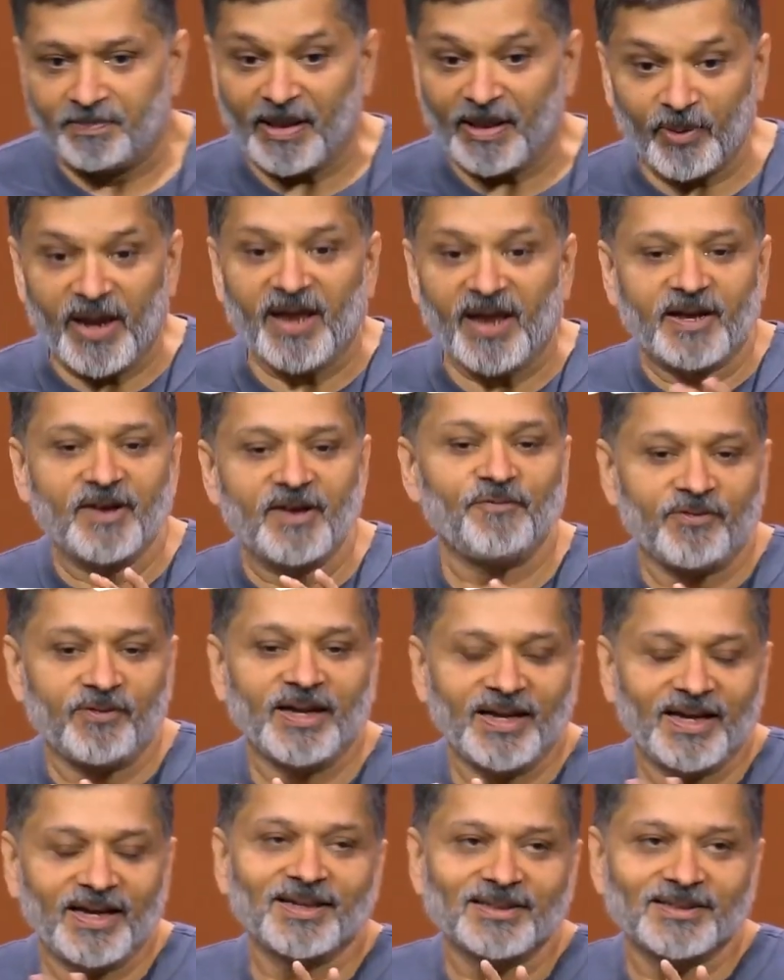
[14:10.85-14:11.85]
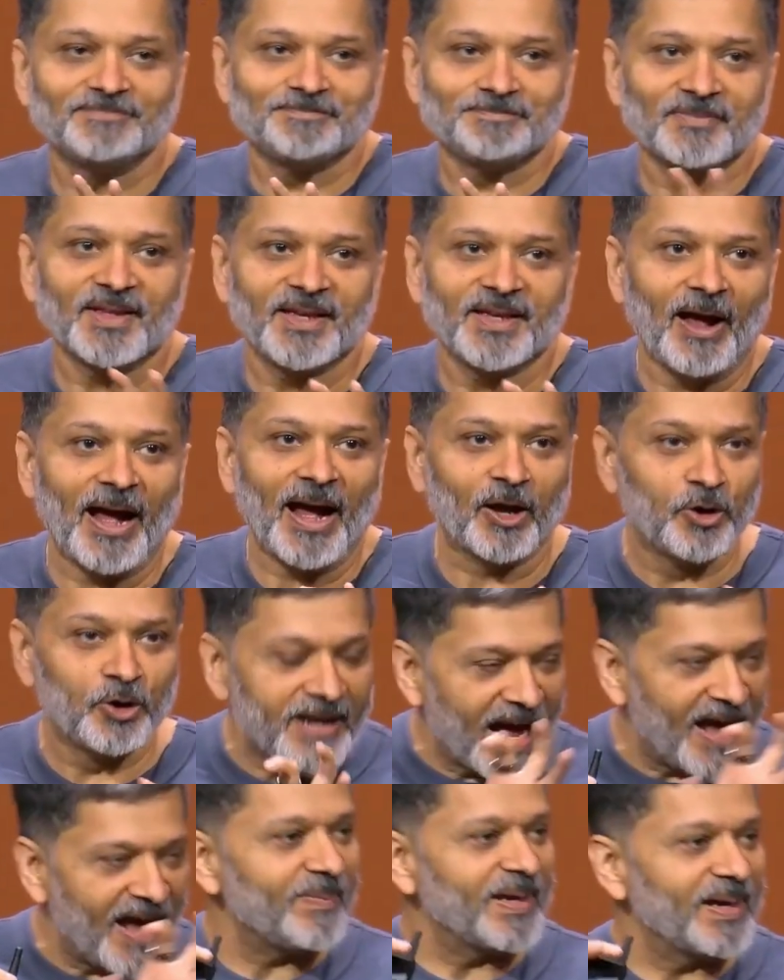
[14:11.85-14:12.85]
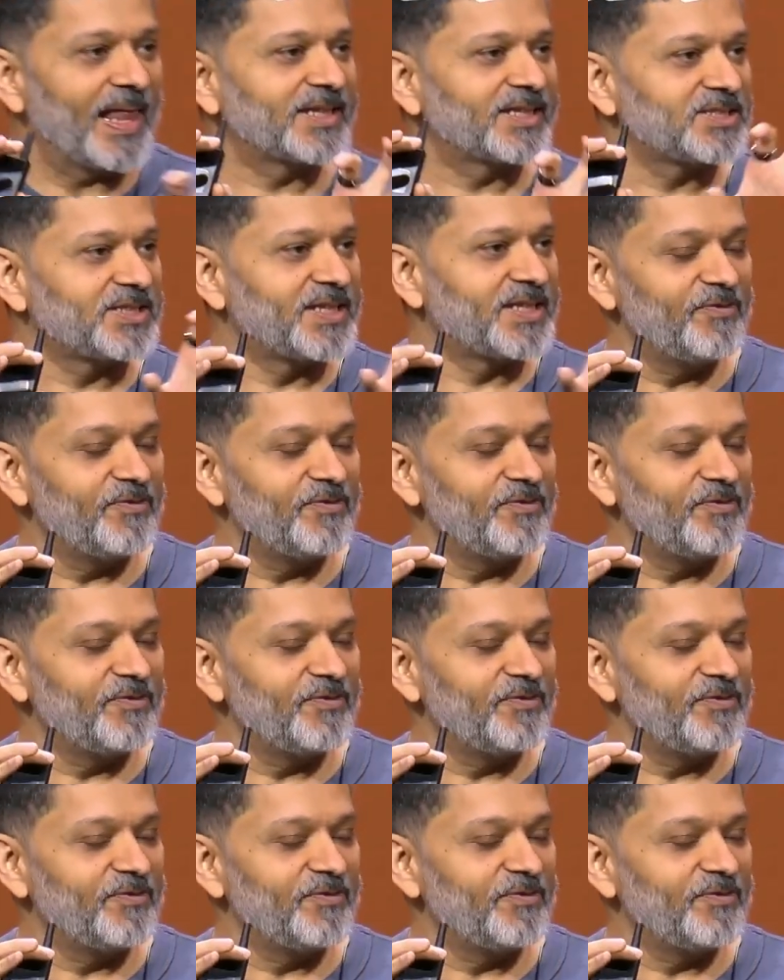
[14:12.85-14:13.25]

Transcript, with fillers: By the way, if you know, I could have my like